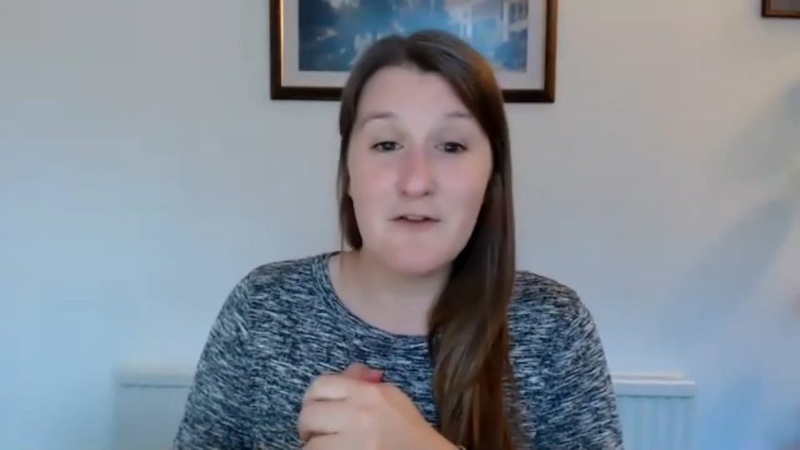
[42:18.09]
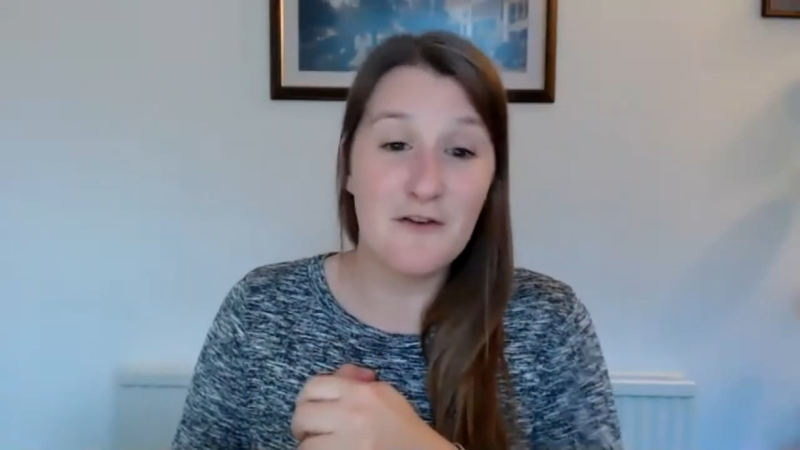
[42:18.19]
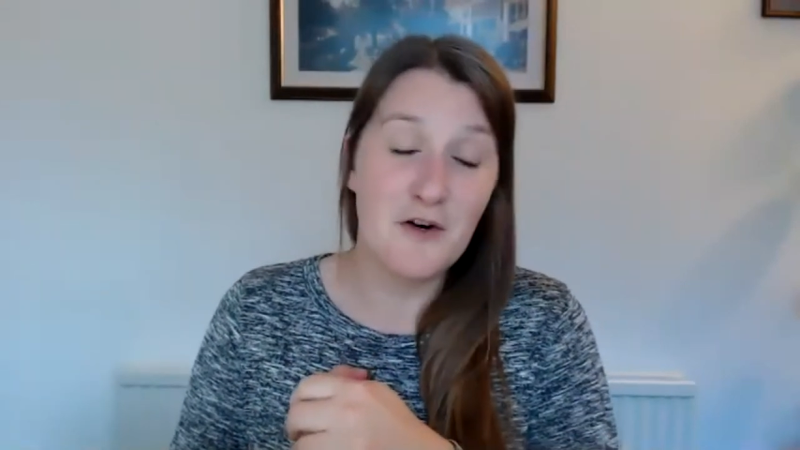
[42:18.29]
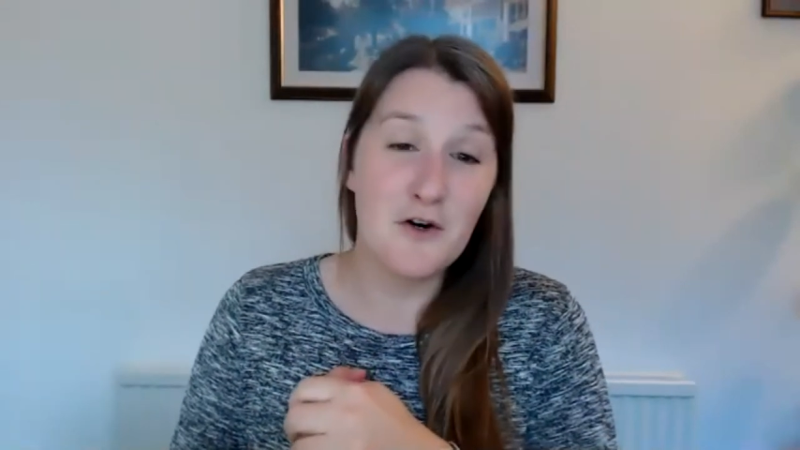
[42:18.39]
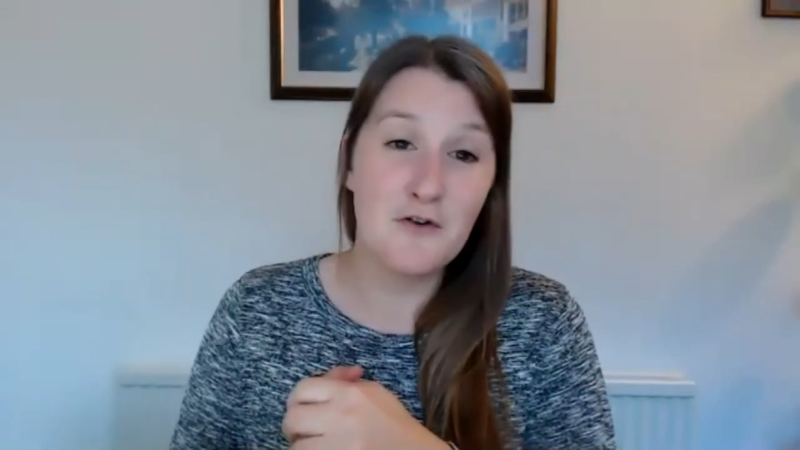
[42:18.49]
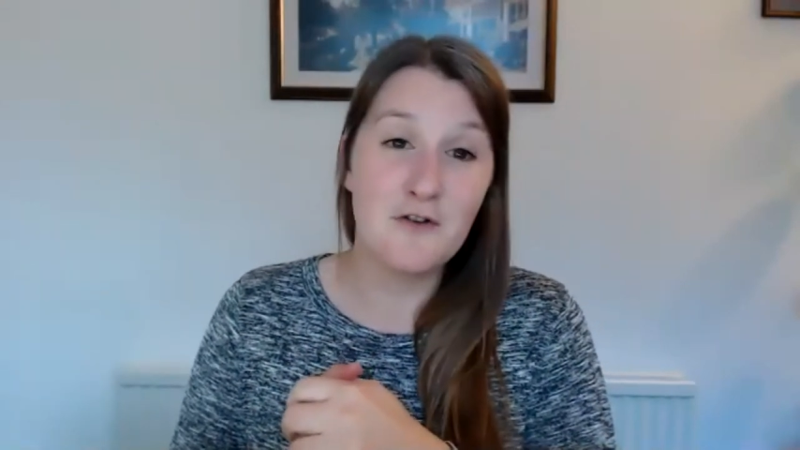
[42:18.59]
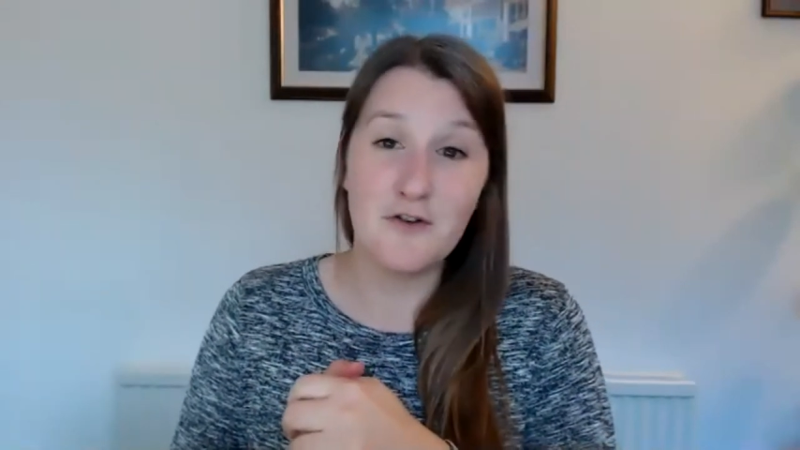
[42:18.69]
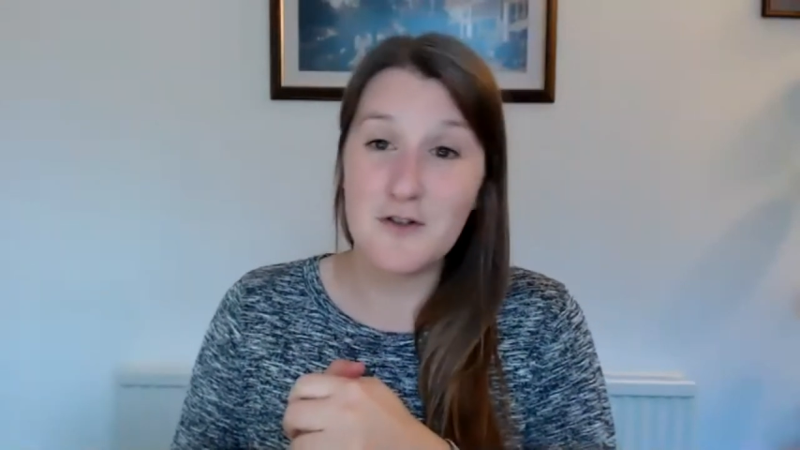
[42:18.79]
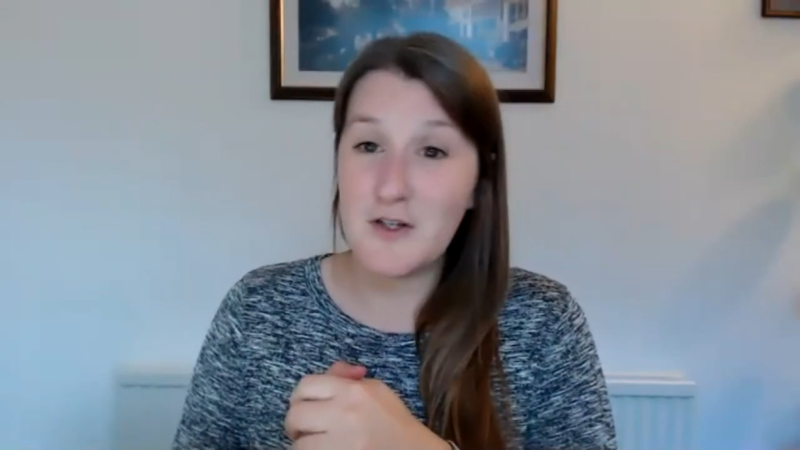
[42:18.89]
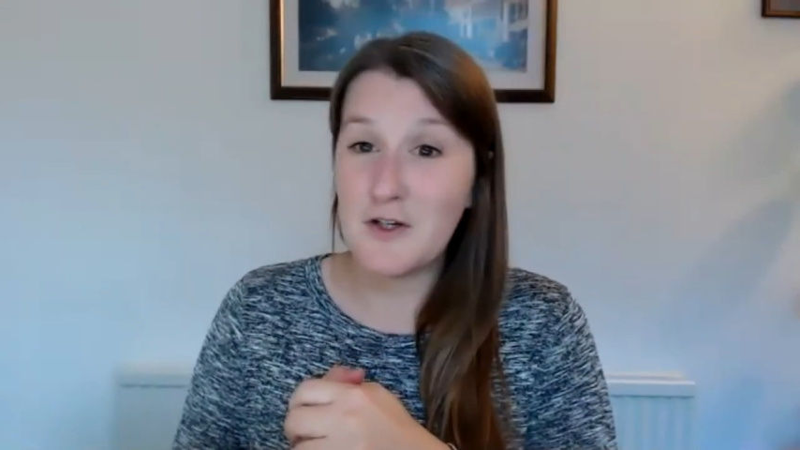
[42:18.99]
the phone
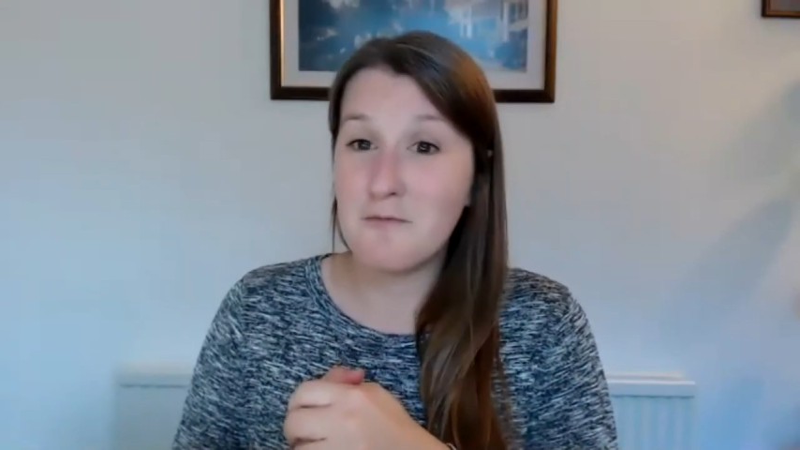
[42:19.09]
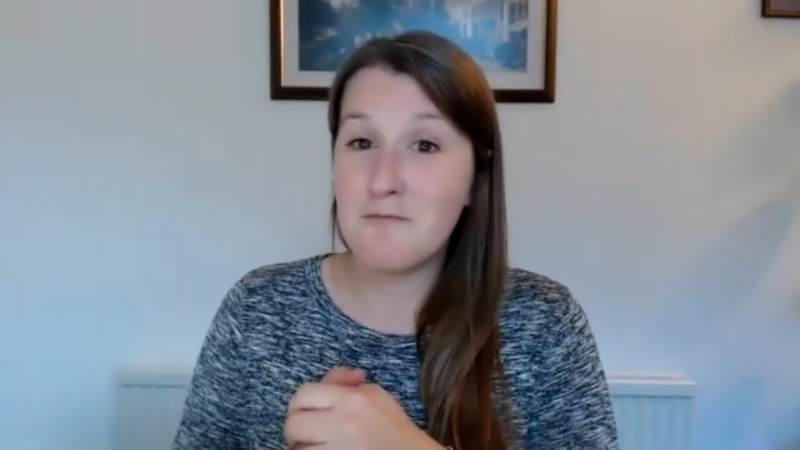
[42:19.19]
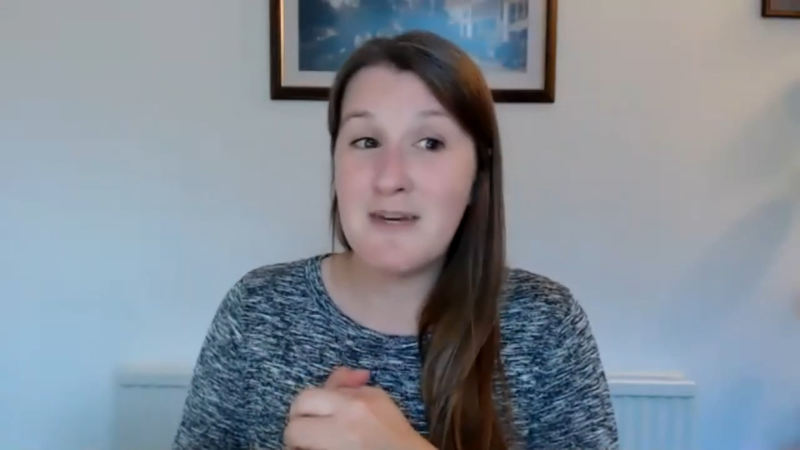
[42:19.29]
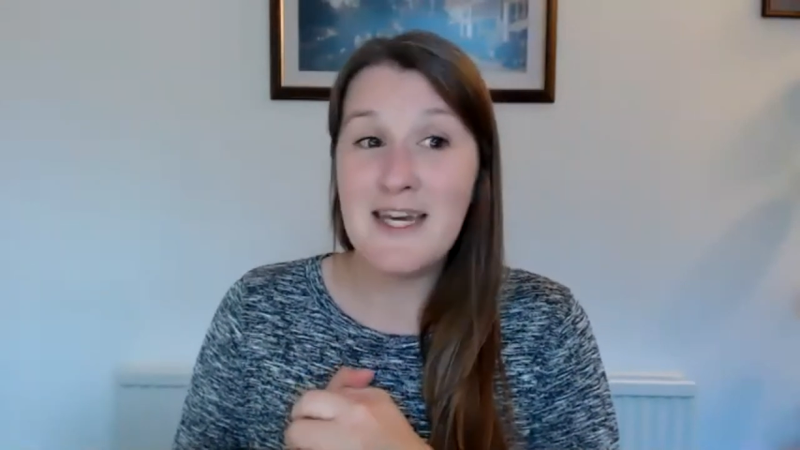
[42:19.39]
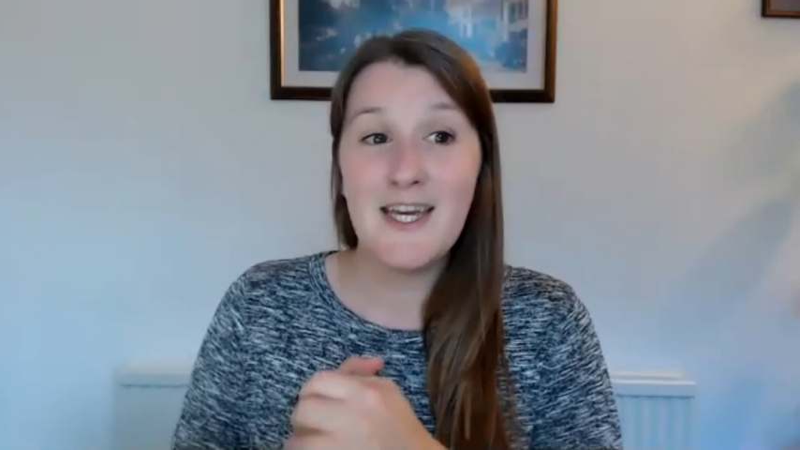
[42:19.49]
or Zoom